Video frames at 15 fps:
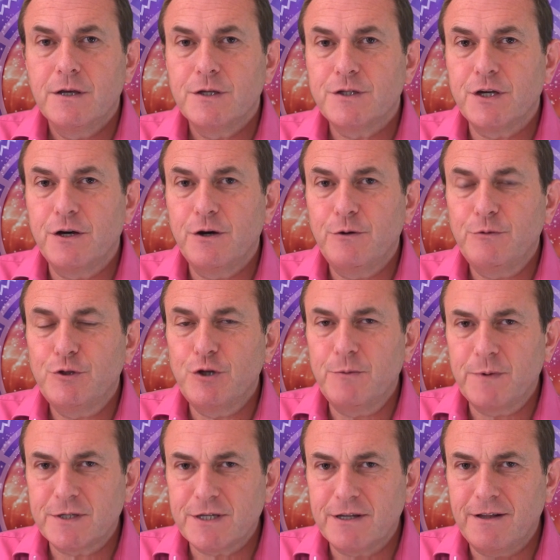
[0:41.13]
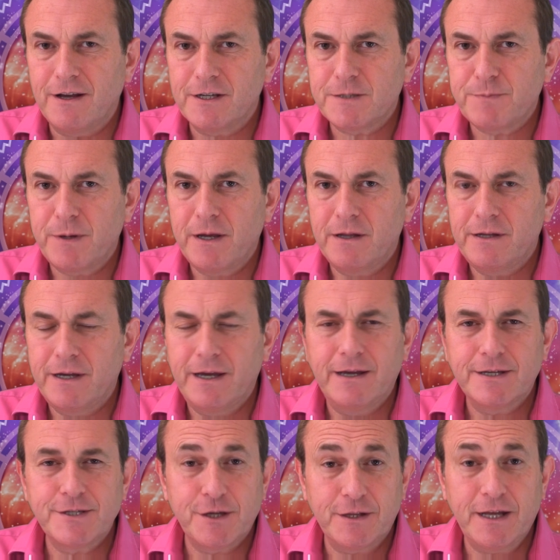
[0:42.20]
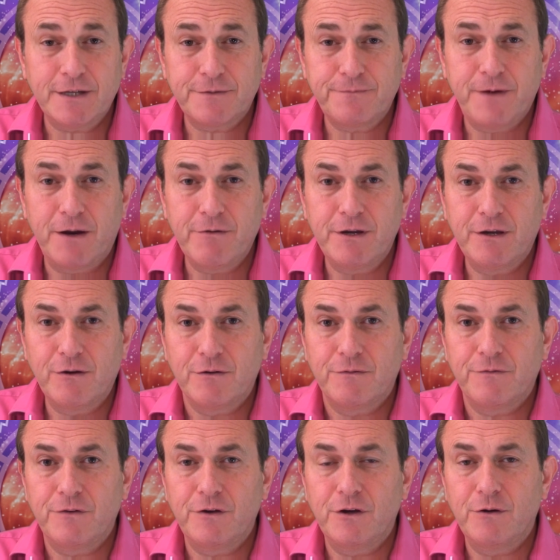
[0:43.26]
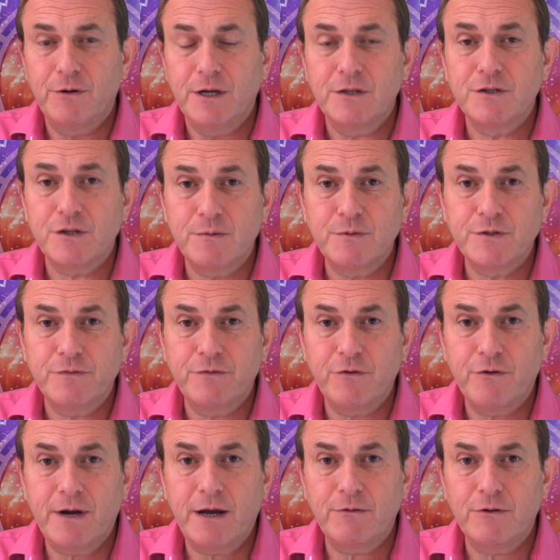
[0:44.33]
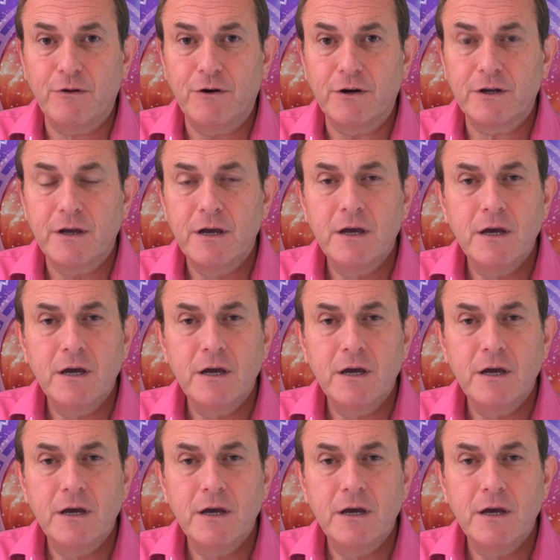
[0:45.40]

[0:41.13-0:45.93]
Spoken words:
So Jupiter likes being here, so that's very good for you in terms of your outlook.